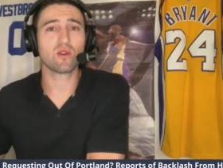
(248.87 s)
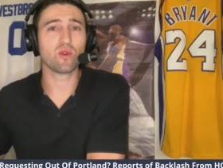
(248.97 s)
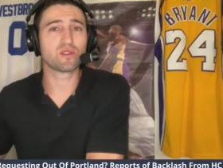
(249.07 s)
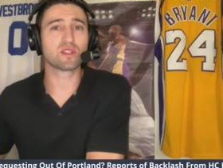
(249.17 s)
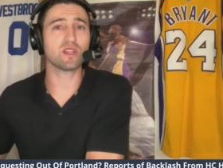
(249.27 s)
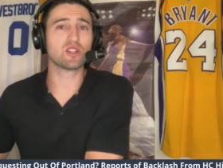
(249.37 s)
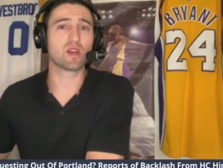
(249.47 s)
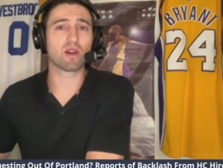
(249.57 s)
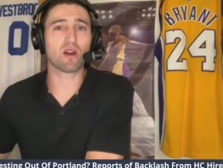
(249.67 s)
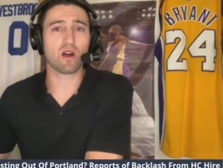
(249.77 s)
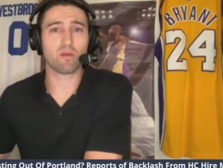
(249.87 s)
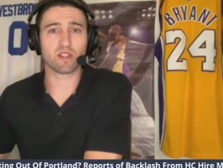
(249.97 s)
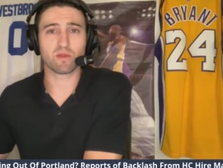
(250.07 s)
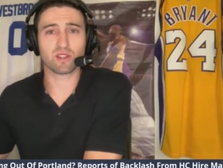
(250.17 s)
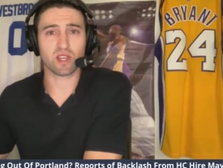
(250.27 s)
with CJ McCollum
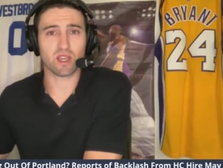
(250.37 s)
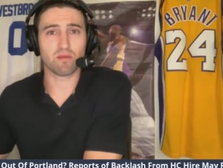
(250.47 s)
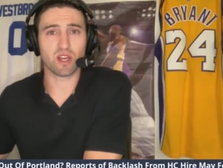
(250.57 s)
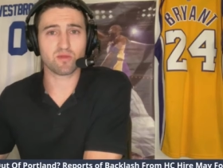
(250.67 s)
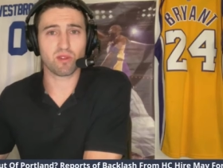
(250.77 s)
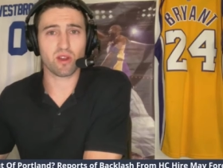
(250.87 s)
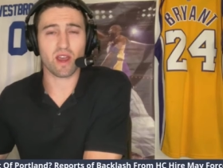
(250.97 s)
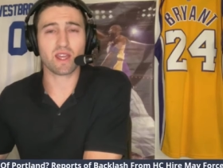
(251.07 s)
as my second best player.